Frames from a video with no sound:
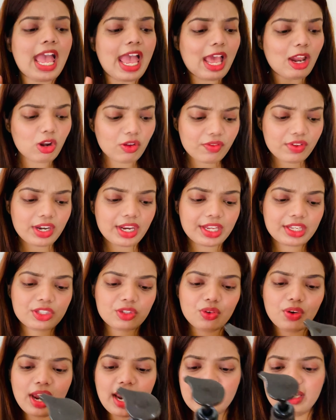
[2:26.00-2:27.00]
aloe vera
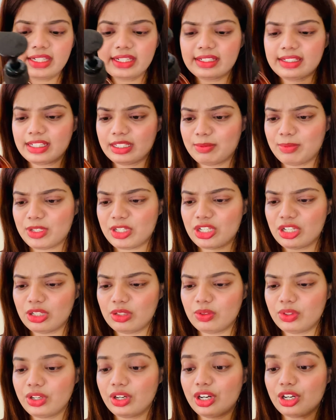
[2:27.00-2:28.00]
extract and let me tell
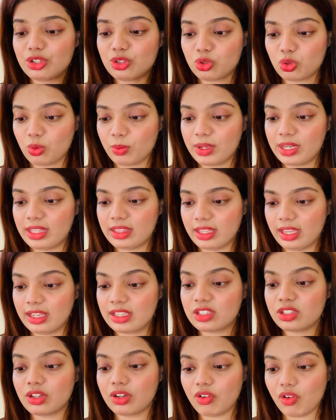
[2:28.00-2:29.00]
you there are so many
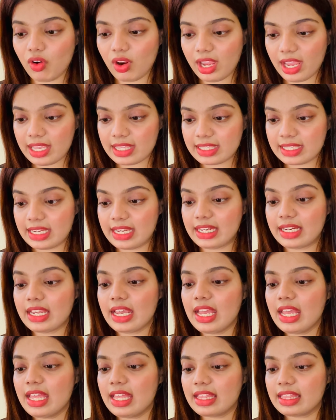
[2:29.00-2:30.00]
things citric acid
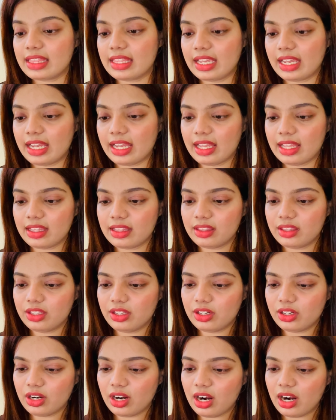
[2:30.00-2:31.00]
then
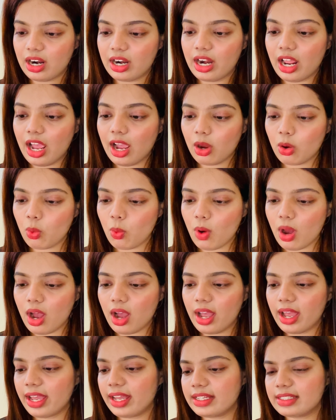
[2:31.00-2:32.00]
there are aqua
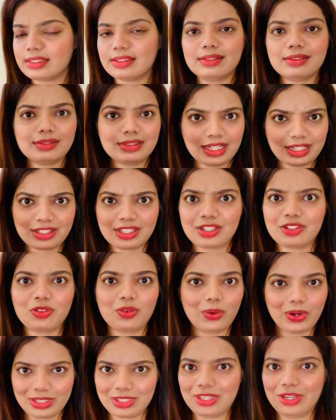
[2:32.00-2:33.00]
and
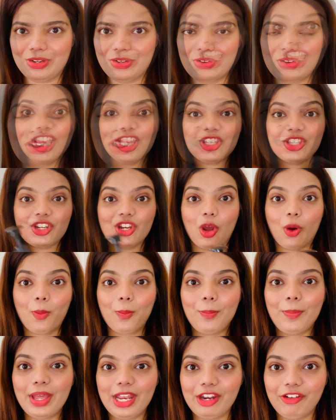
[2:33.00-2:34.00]
etc etc so now
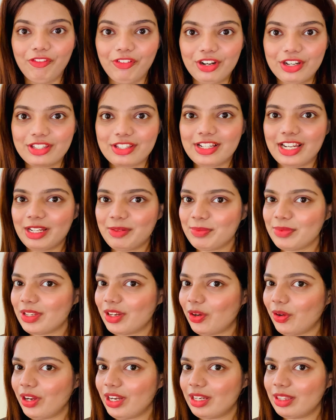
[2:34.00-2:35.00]
benefits let me
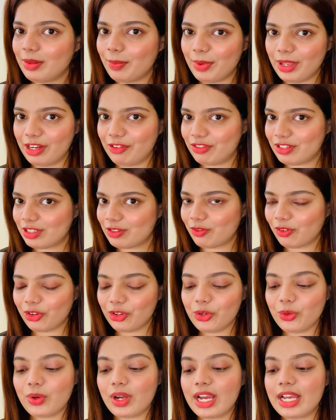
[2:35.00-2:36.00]
read the benefits for
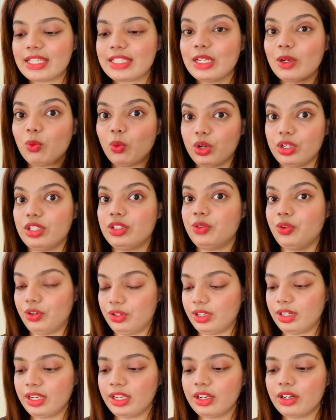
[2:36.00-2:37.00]
you guys that what is
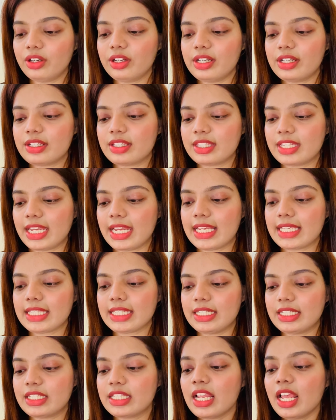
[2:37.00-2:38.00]
written here it says
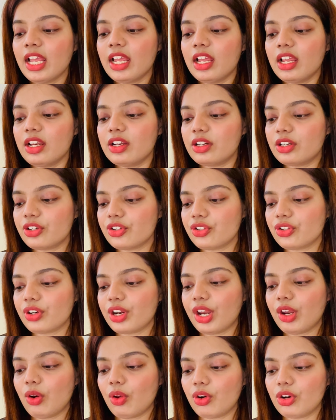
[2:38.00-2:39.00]
it's Nurture
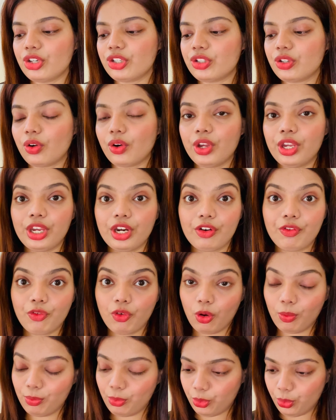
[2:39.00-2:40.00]
and nourish your hair
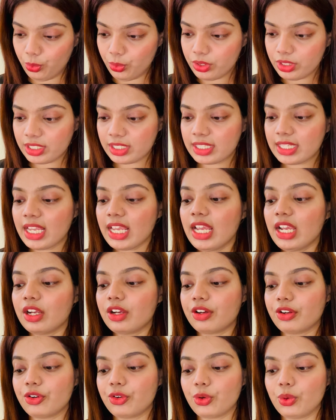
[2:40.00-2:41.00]
from roots.
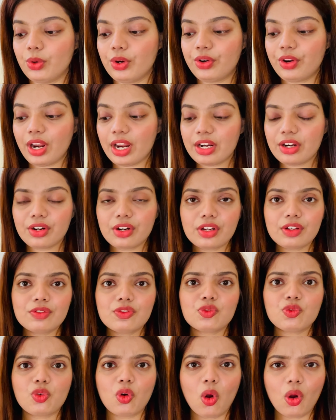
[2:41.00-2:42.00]
Control dandruff,
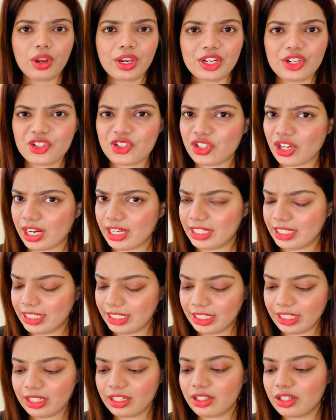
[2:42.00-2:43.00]
strong and shiny
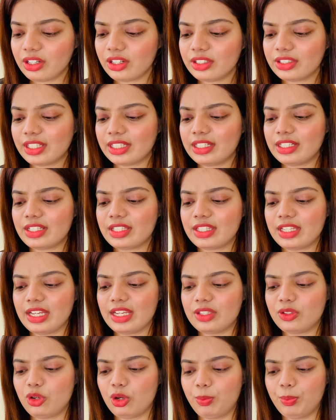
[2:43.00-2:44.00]
hair. Then it
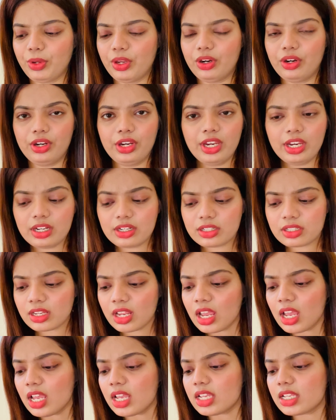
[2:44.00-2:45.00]
says repair hair
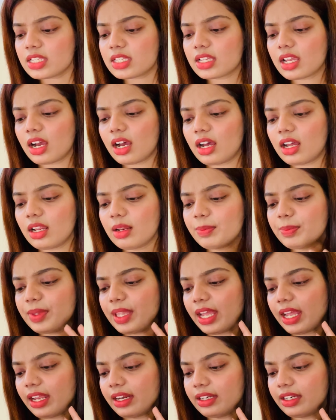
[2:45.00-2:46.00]
scalp.
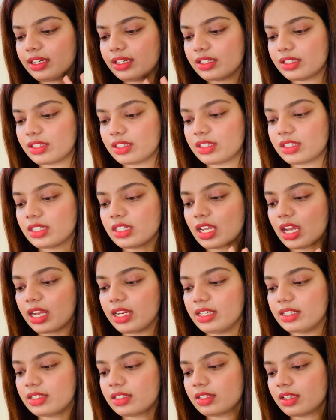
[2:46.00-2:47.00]
Then it's
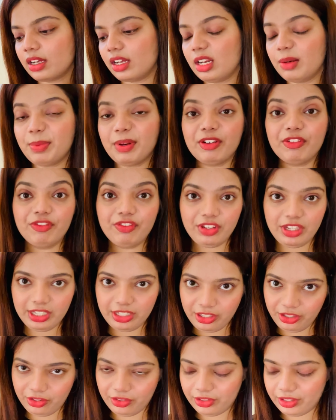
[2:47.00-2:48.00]
tired scalp and
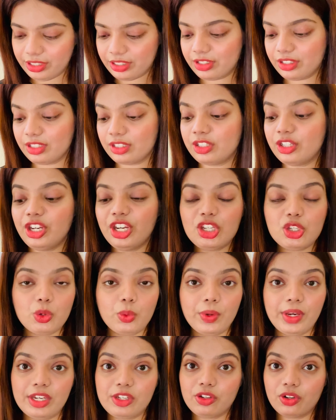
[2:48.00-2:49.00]
weak hair. It just
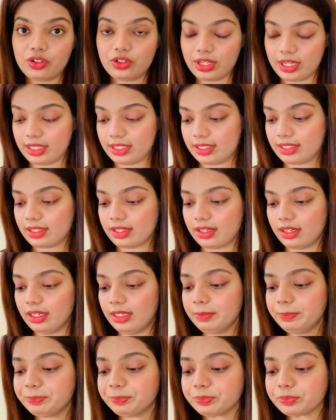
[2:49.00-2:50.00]
regenerate your tired
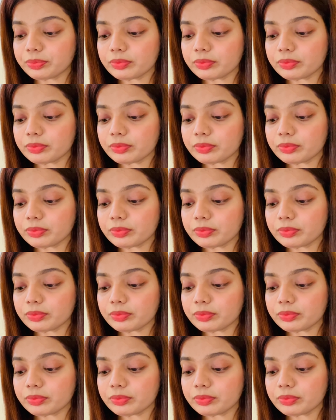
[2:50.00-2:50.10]
scalp.